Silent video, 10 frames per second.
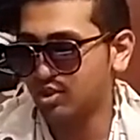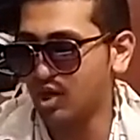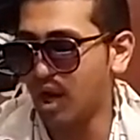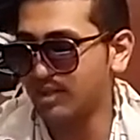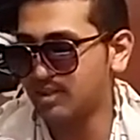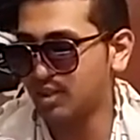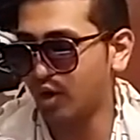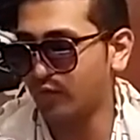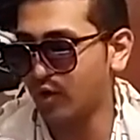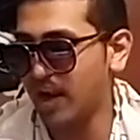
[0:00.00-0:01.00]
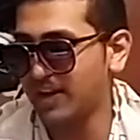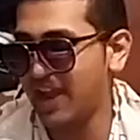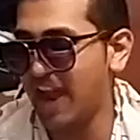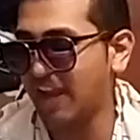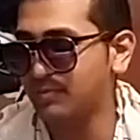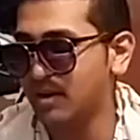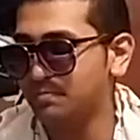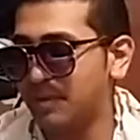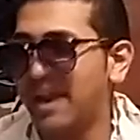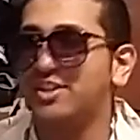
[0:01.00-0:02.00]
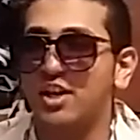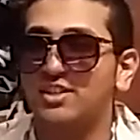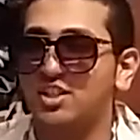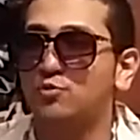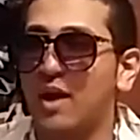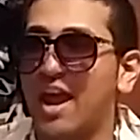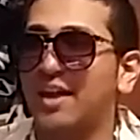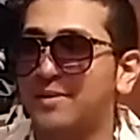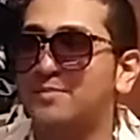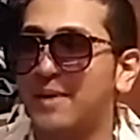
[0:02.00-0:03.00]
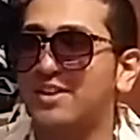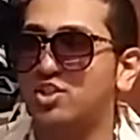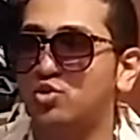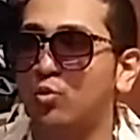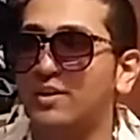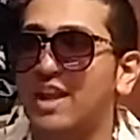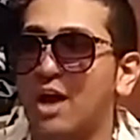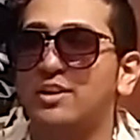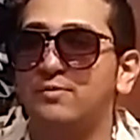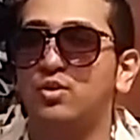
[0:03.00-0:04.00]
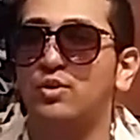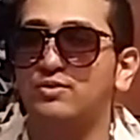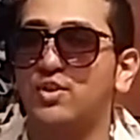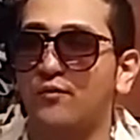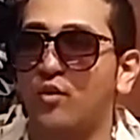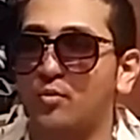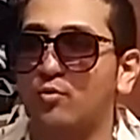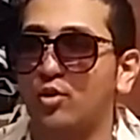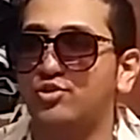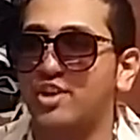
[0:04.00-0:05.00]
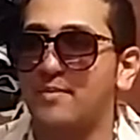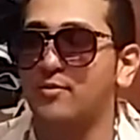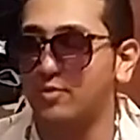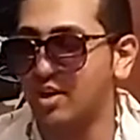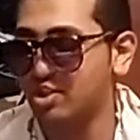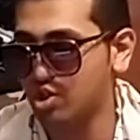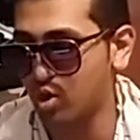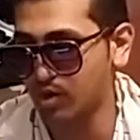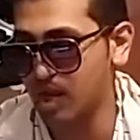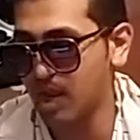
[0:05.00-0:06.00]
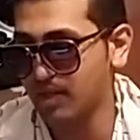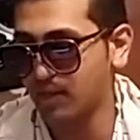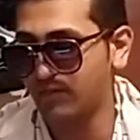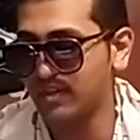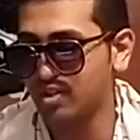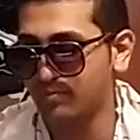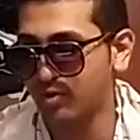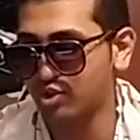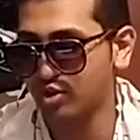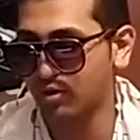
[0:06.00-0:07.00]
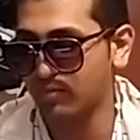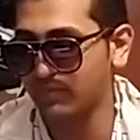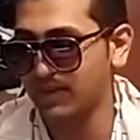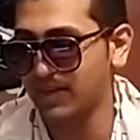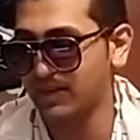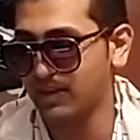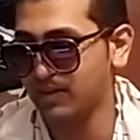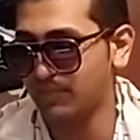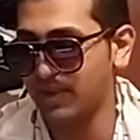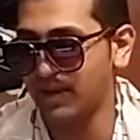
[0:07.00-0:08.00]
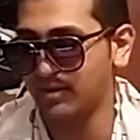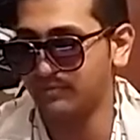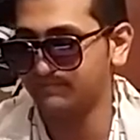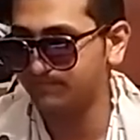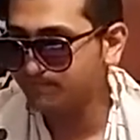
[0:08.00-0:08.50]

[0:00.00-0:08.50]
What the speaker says: John Silver and Hangman Page. Yeah, this is what Hangman Page is doing now. Even though he was a former world champion. What a joke. The Feast of Butcher and the Blade.